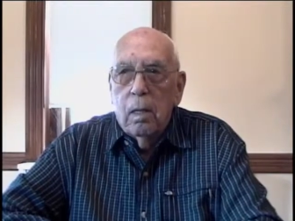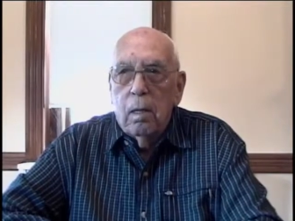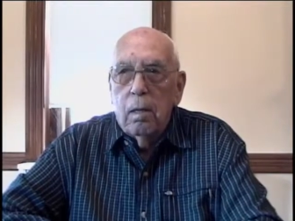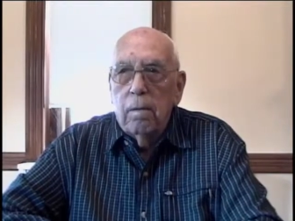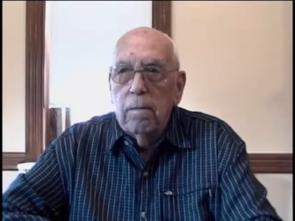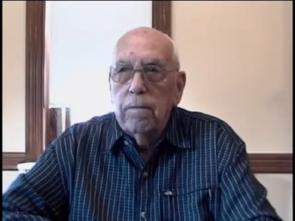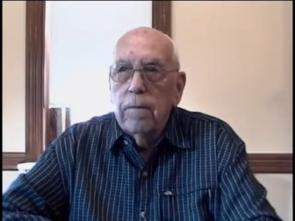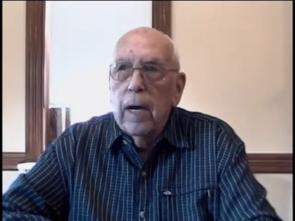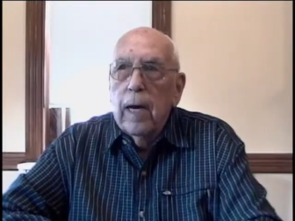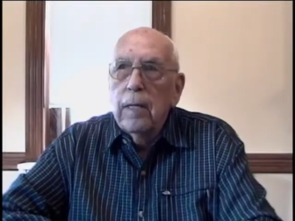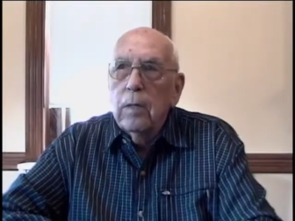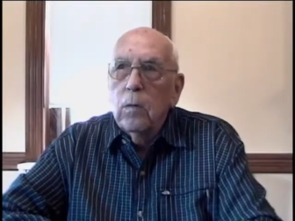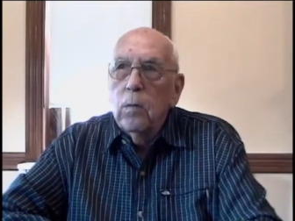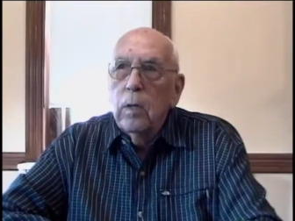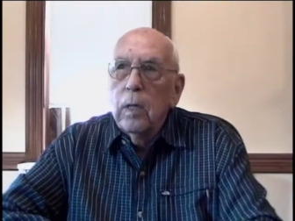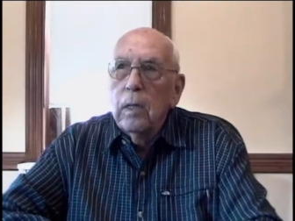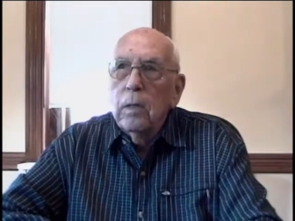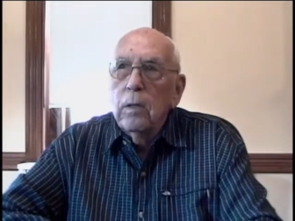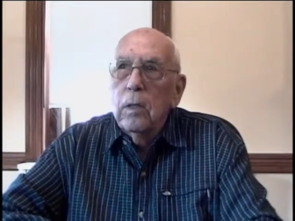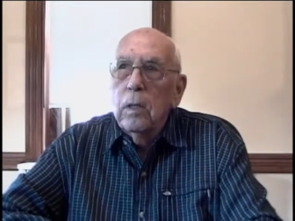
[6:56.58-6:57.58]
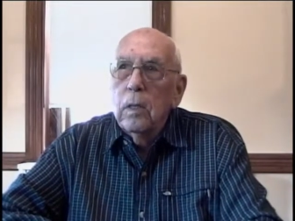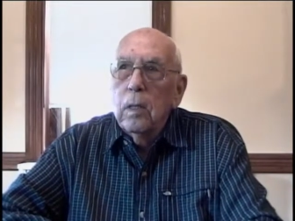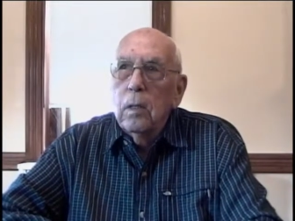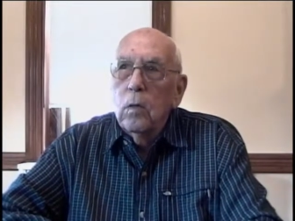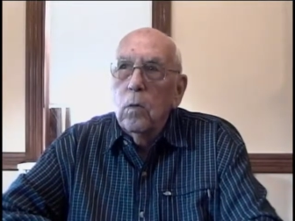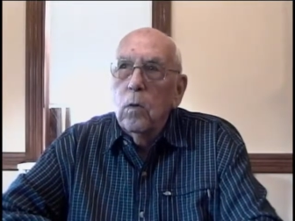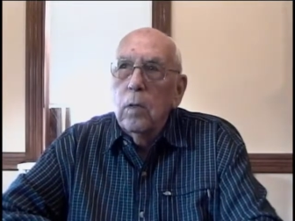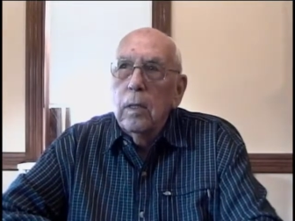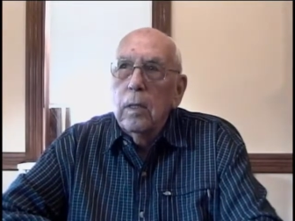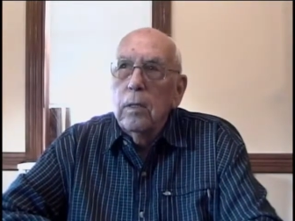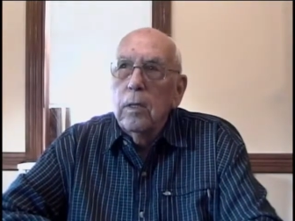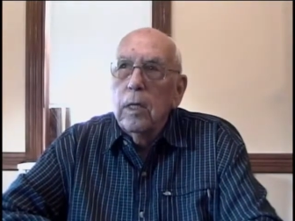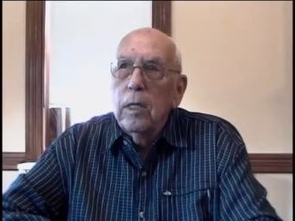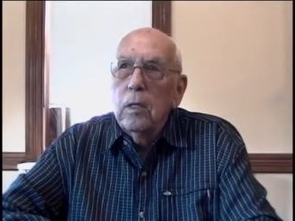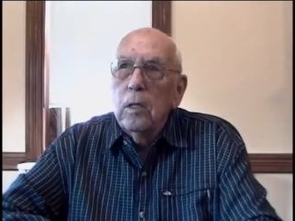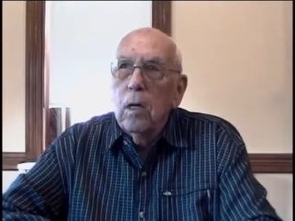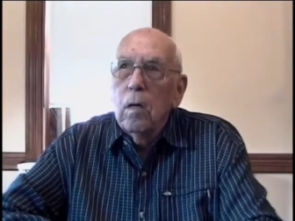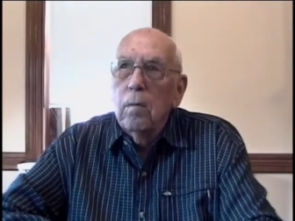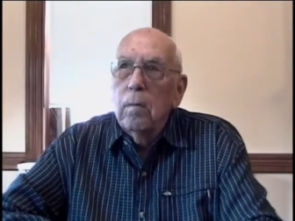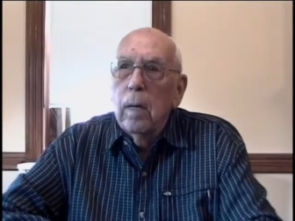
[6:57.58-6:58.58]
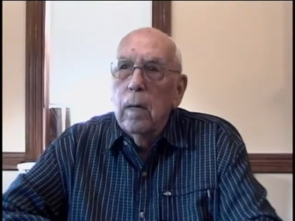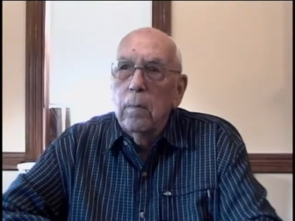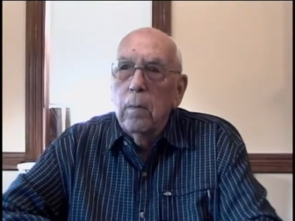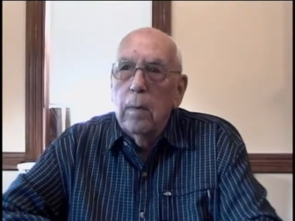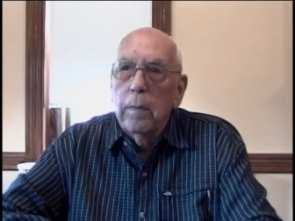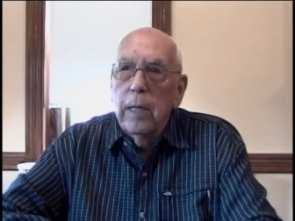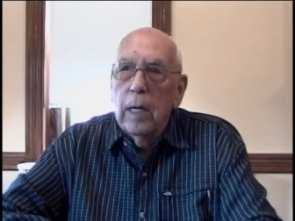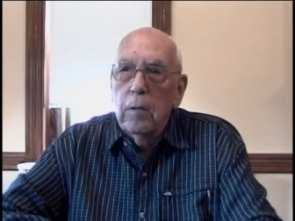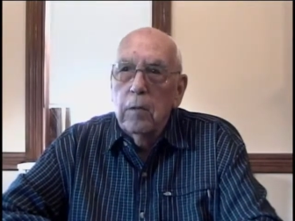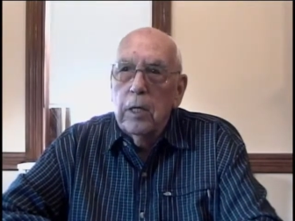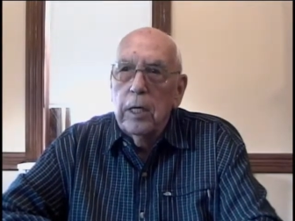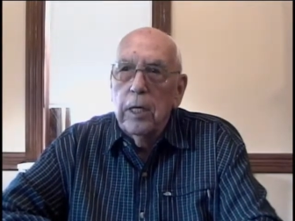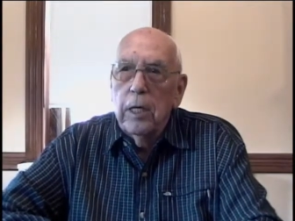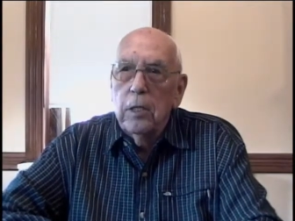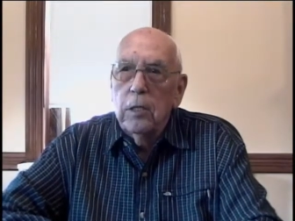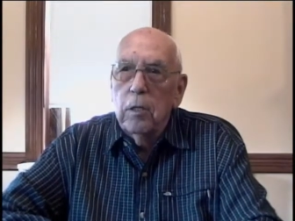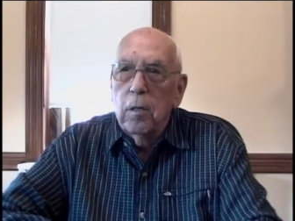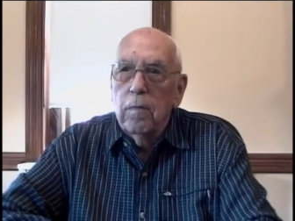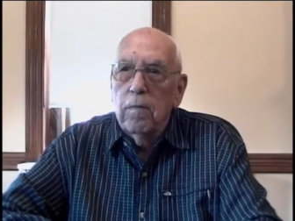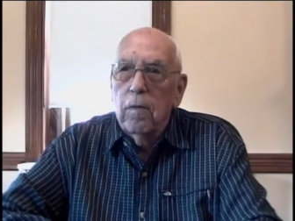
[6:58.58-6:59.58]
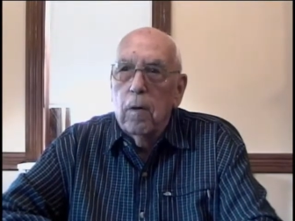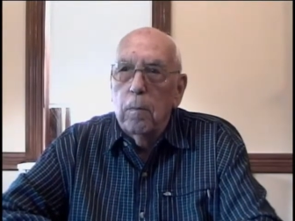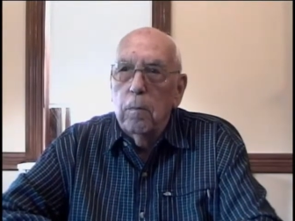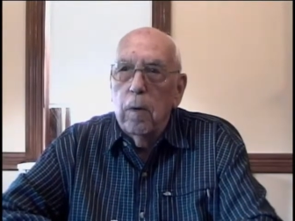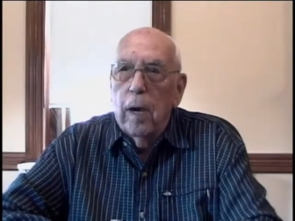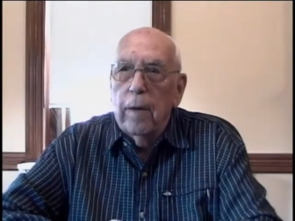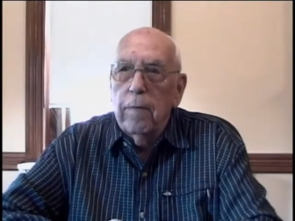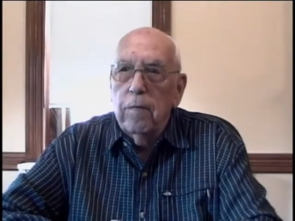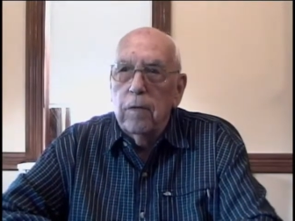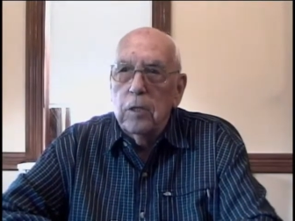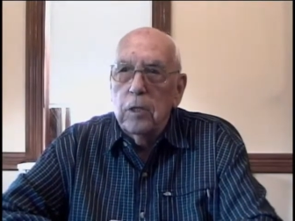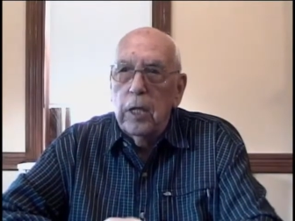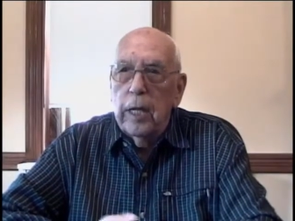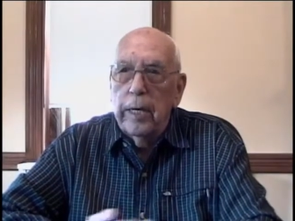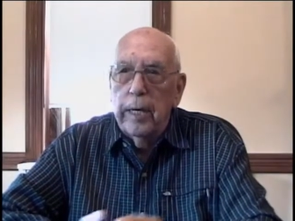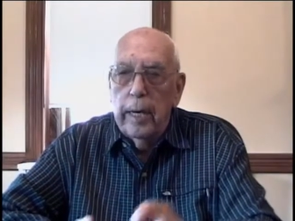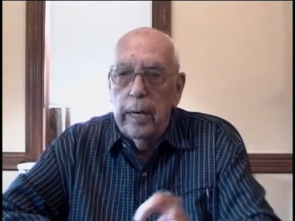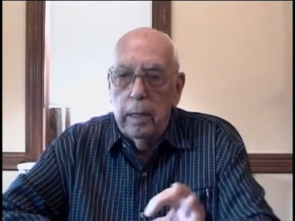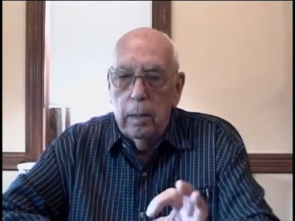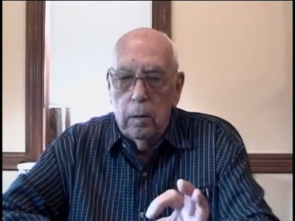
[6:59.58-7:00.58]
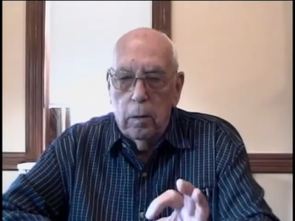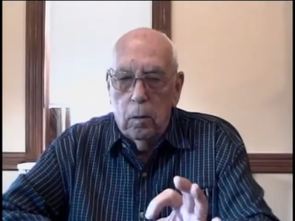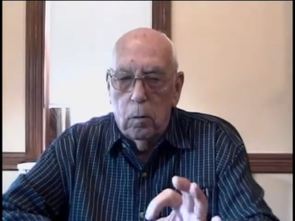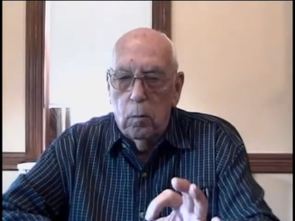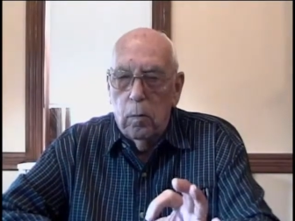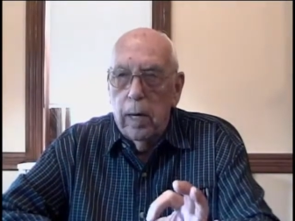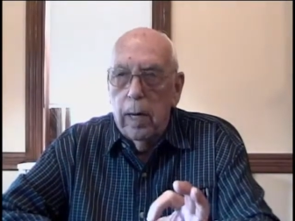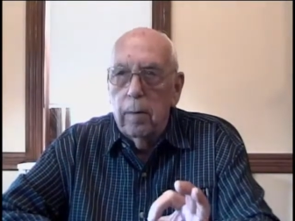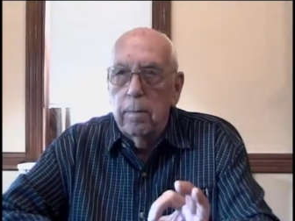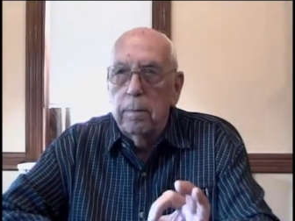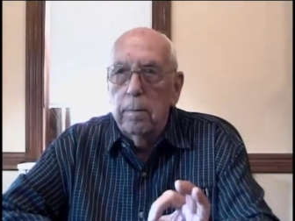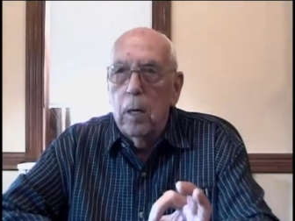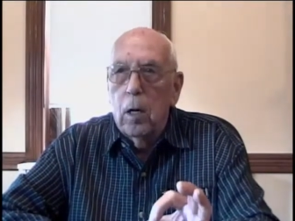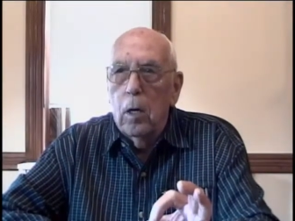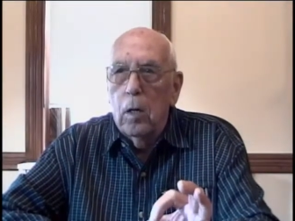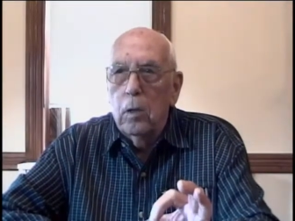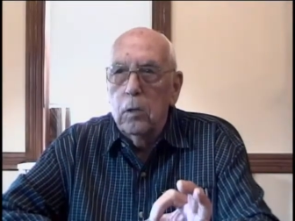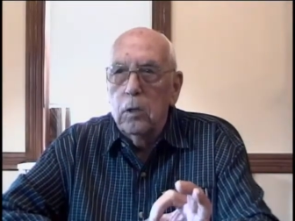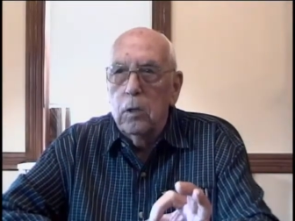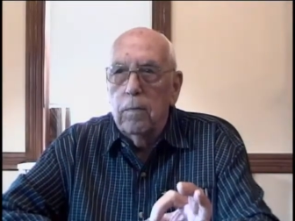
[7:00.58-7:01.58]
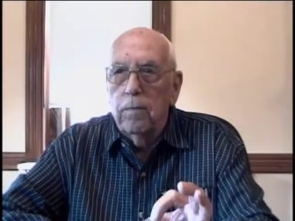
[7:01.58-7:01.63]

In fact, one of the things I remember about Keesler, for breakfast, they had little round balls